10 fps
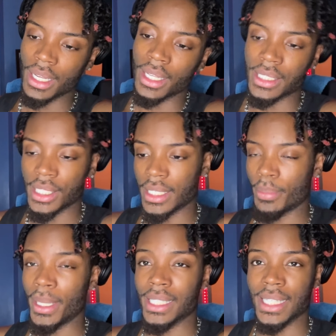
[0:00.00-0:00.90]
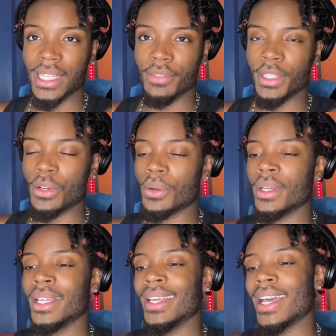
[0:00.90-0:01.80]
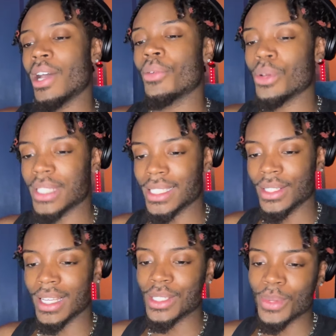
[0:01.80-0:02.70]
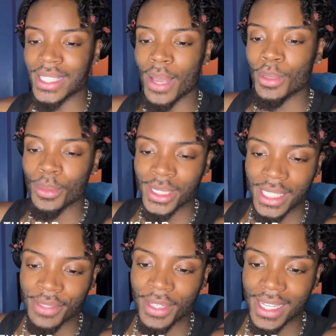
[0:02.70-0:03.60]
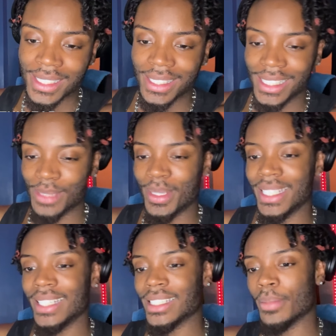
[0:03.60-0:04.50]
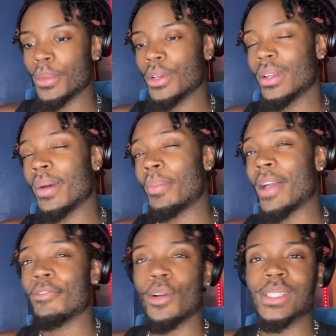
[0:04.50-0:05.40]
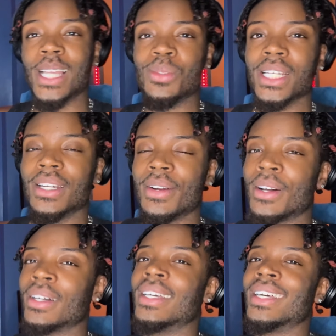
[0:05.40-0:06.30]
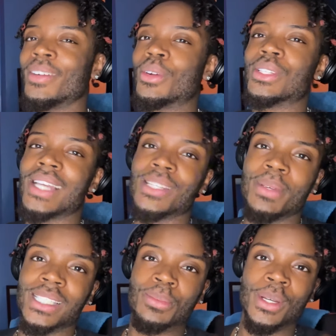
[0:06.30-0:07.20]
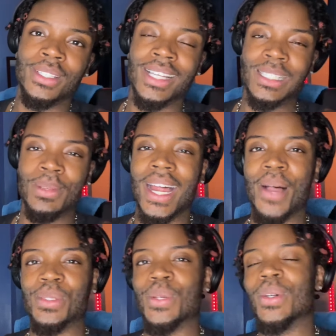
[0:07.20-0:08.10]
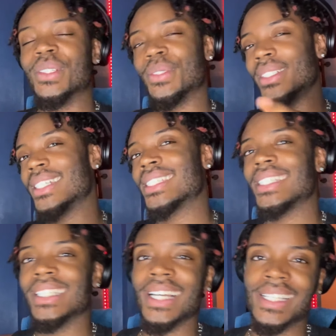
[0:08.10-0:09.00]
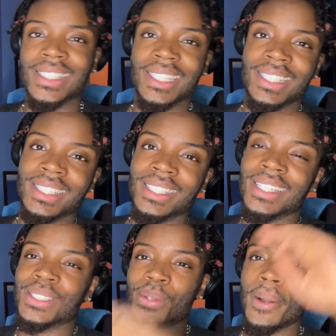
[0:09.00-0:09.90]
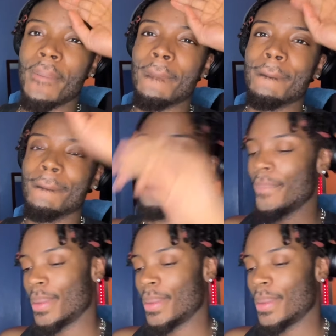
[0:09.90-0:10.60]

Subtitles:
So you can play this at the end of the video. And of course, guys, like, as always, I've been with JayFlex. This has been Nina Simone and my first time checking her out. For those of you guys who made this point, you guys have been absolutely wonderful. And I'll see you guys in the next one.